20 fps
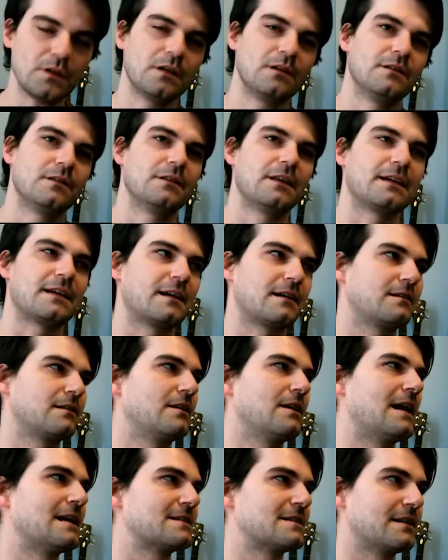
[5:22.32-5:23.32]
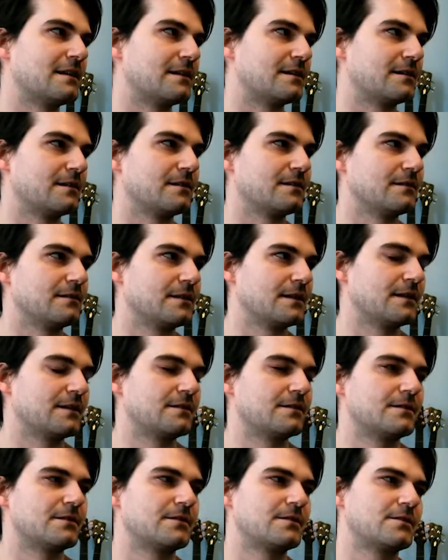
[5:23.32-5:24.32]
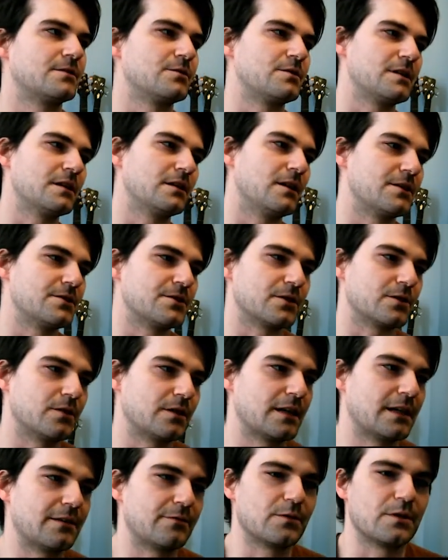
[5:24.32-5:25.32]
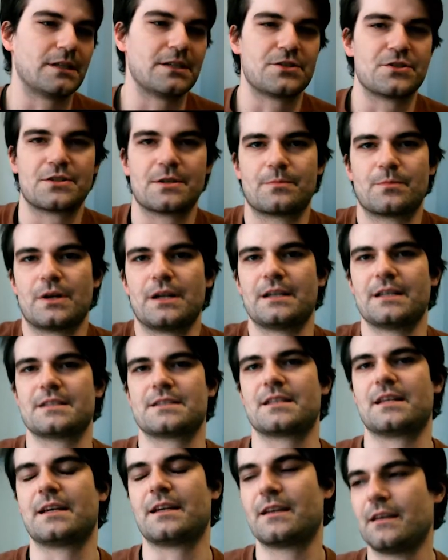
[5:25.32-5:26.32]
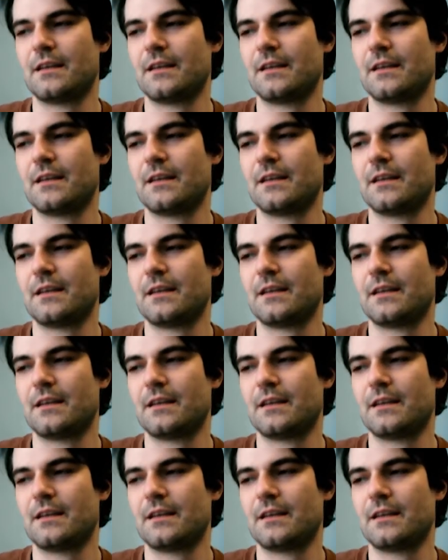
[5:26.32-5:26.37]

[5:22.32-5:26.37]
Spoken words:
like a classic sociological kind of relationship, right, is like,